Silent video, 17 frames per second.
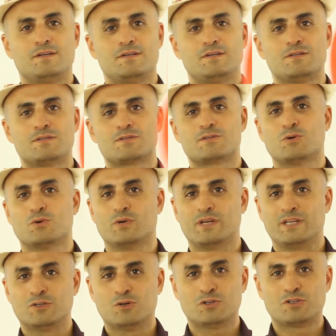So,
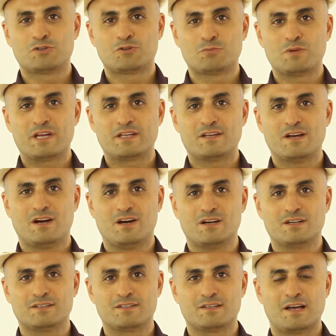in order to make the
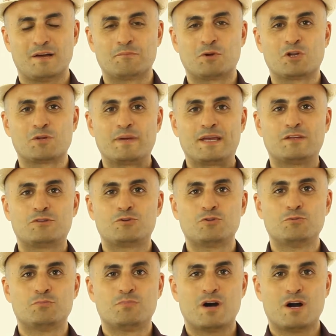heart, I'm going to make
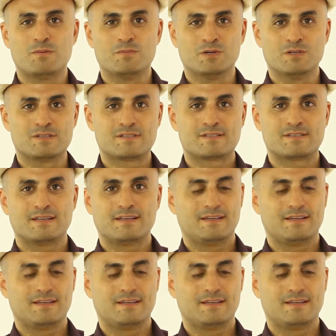two bubbles